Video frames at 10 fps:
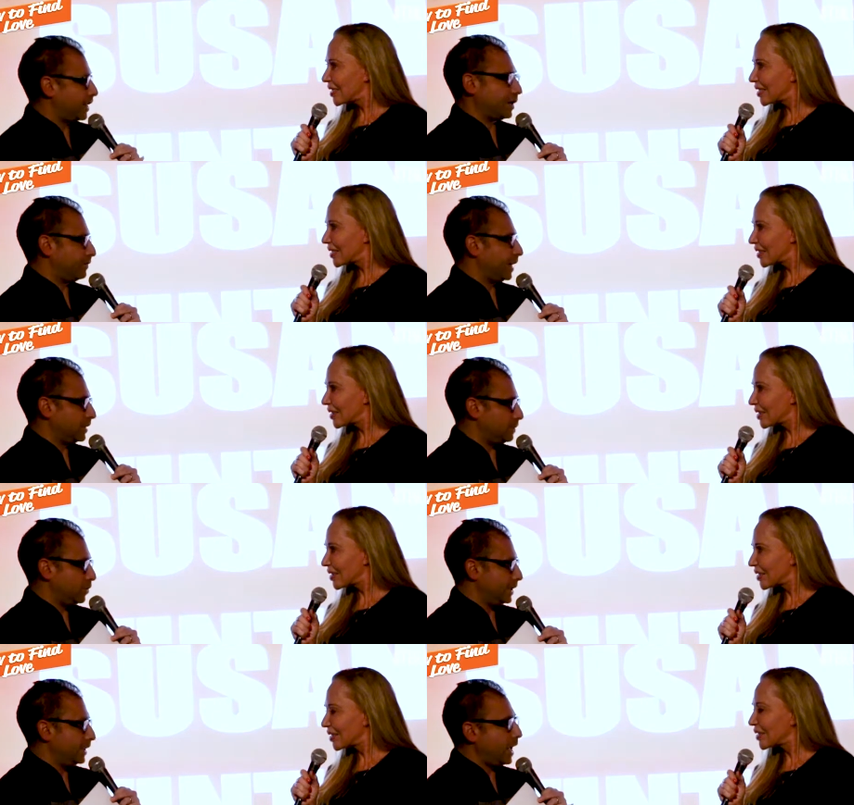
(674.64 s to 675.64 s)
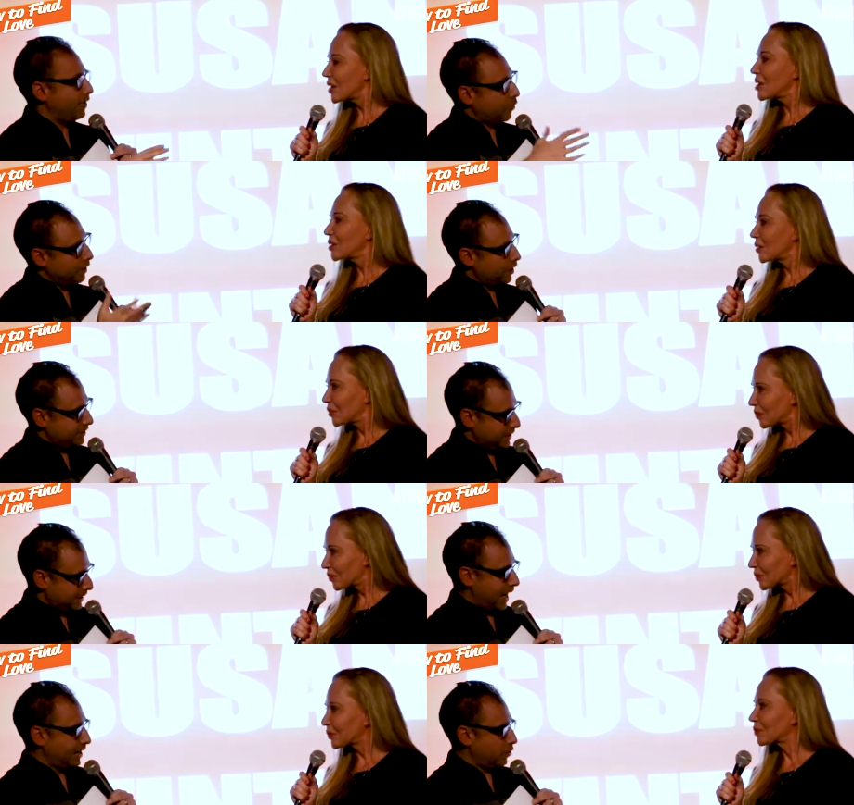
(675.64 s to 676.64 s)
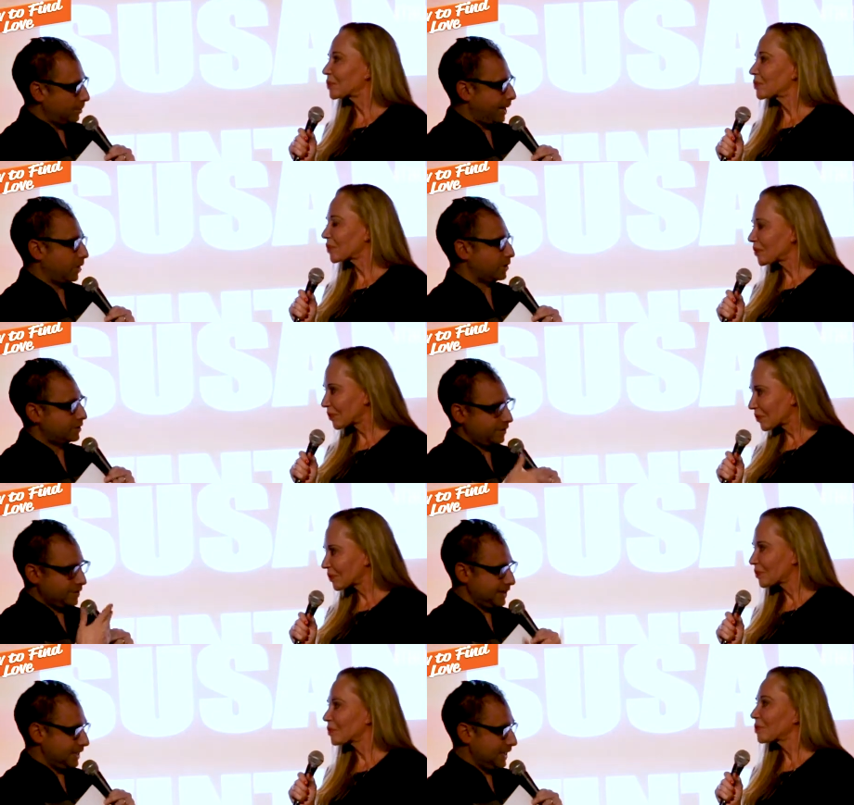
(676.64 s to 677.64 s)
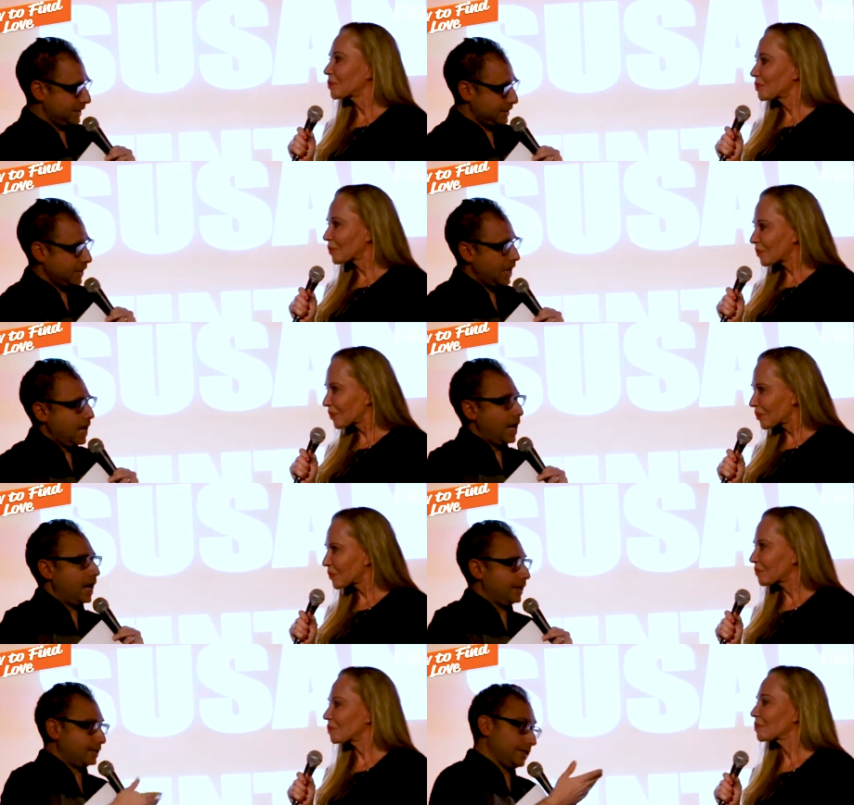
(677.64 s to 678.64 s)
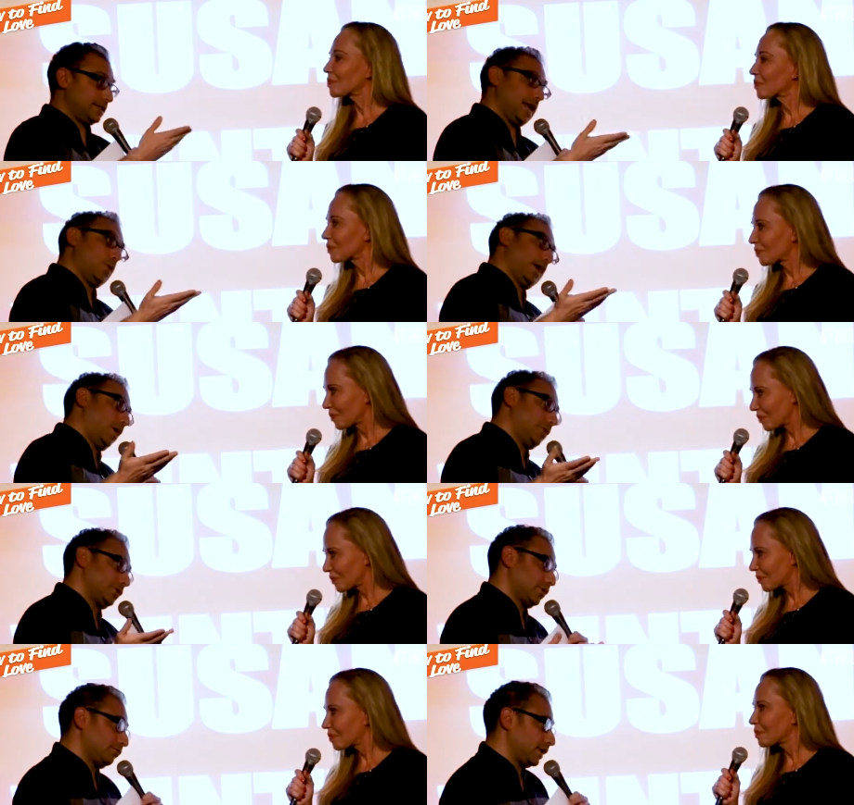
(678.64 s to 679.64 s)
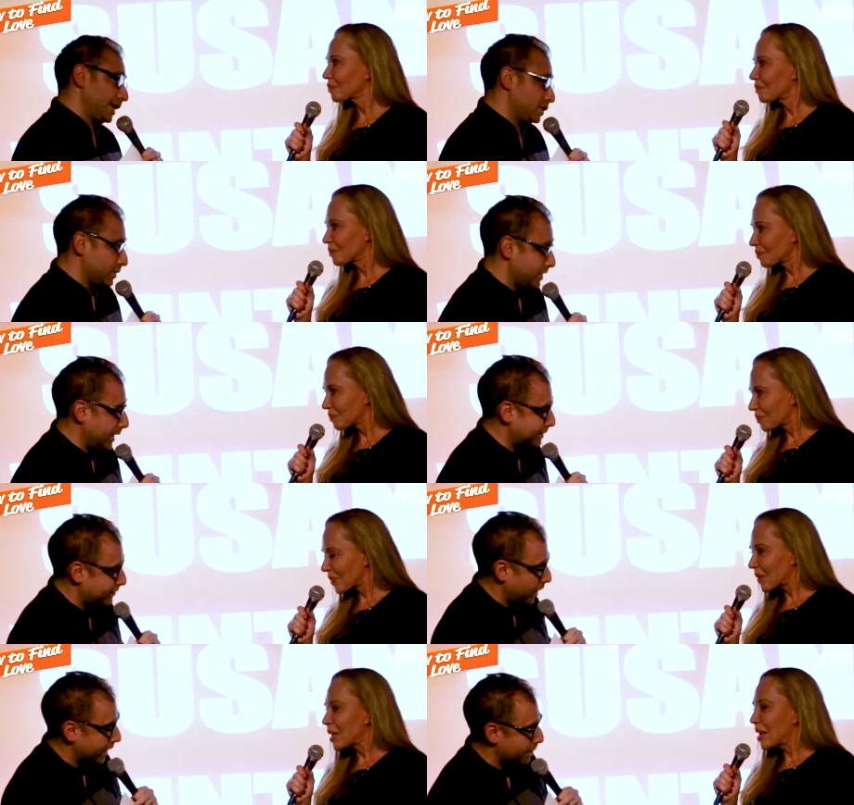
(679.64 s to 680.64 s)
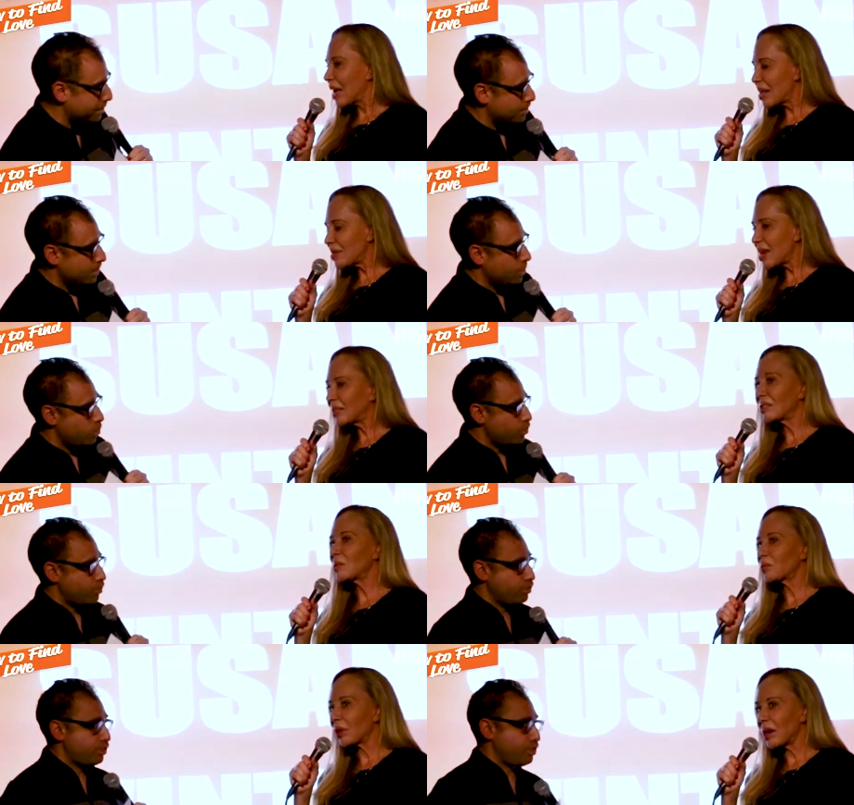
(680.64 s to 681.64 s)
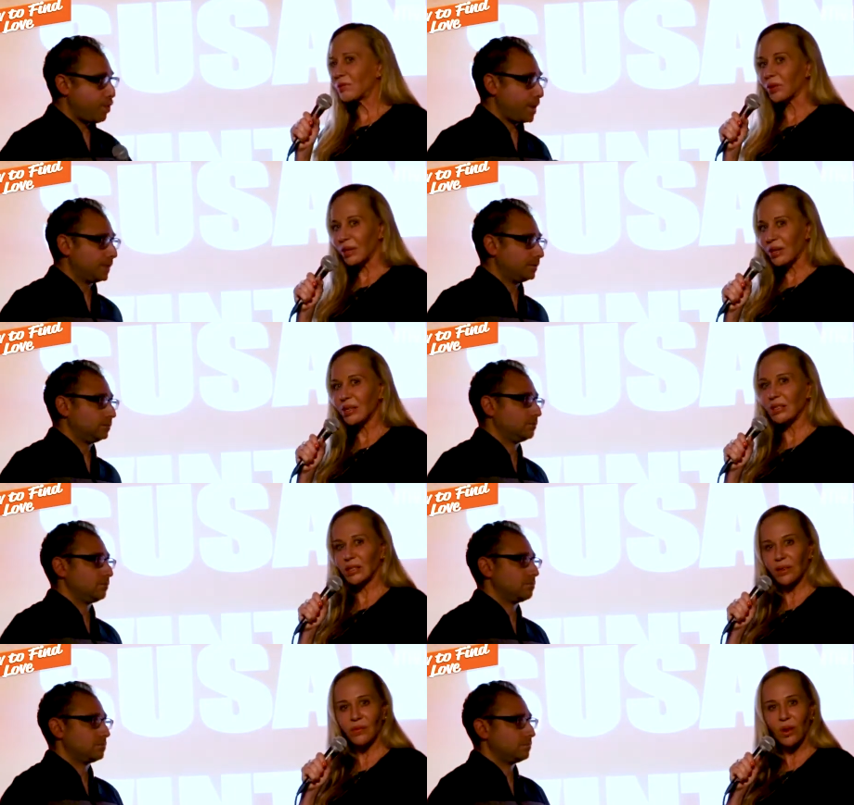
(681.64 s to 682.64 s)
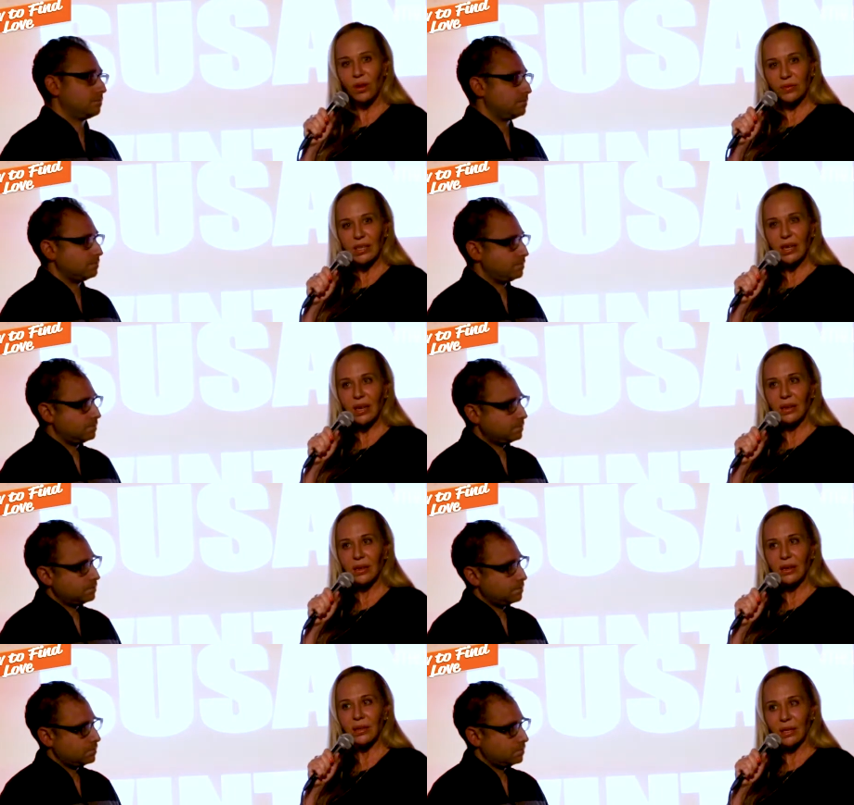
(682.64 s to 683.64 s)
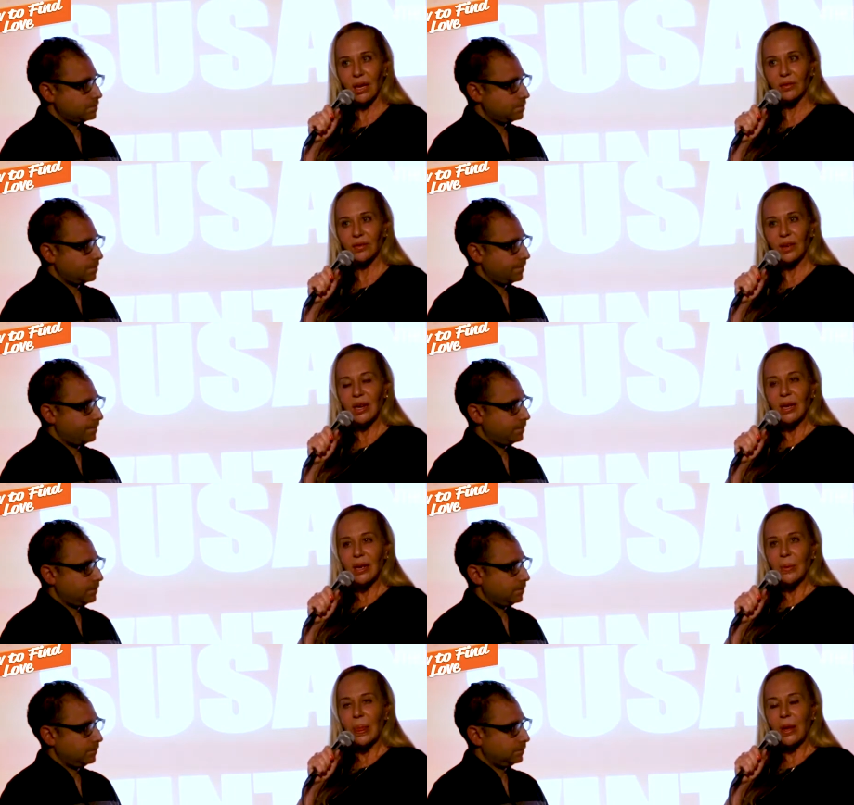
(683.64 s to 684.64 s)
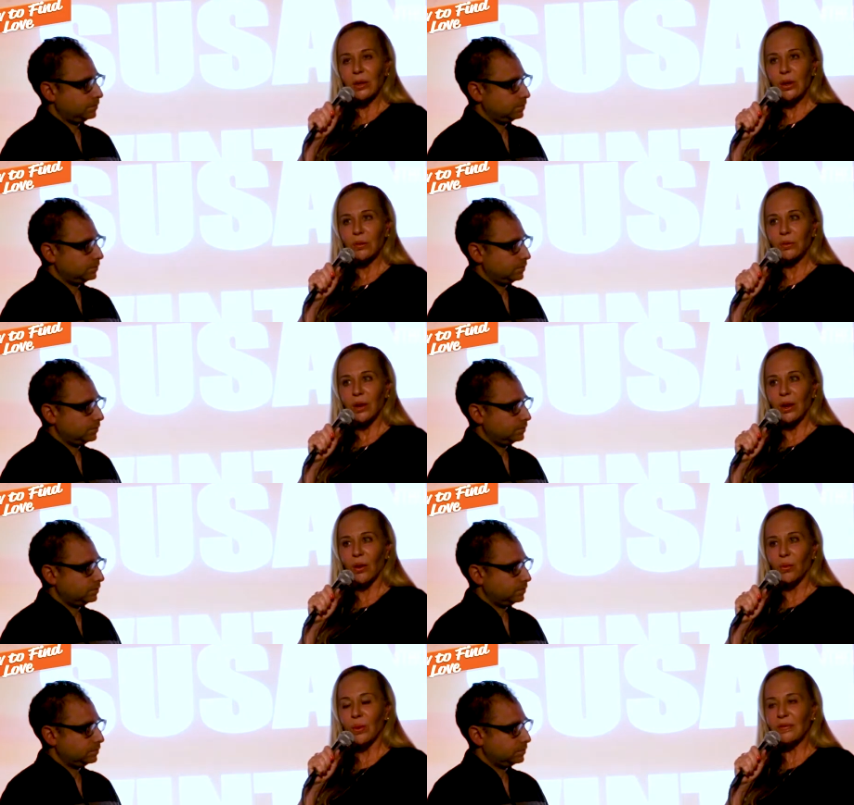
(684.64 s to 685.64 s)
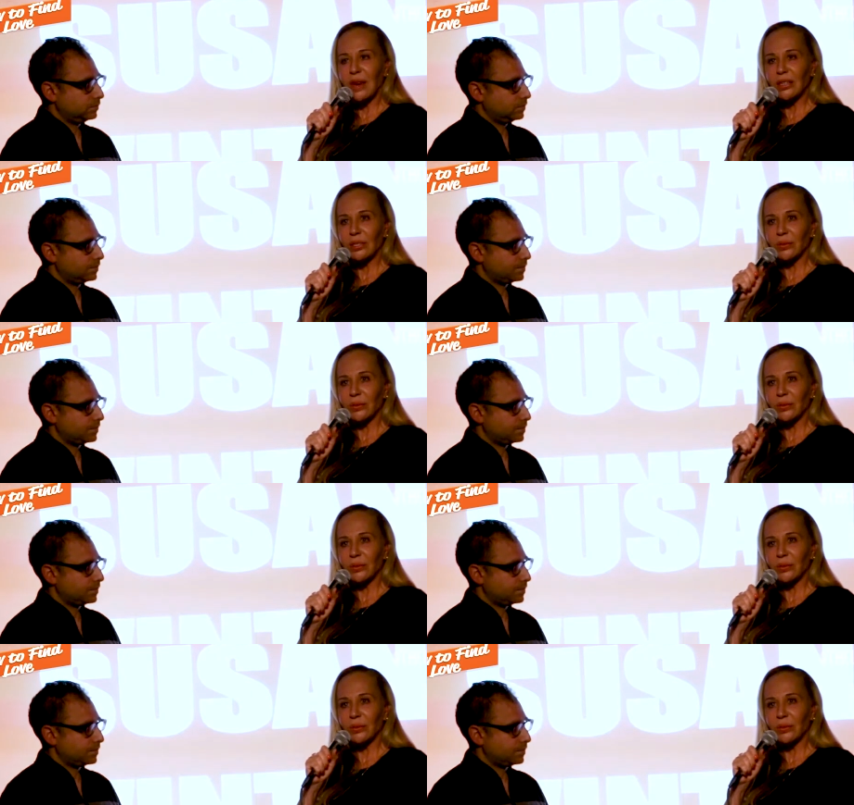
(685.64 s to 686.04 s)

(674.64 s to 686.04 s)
Speaker 1: they could find the beauty. Everyone else died or perished of disease. And it's the same way almost with relationships,
Speaker 2: right? And that's the bravery that's involved in love. You know, we've got to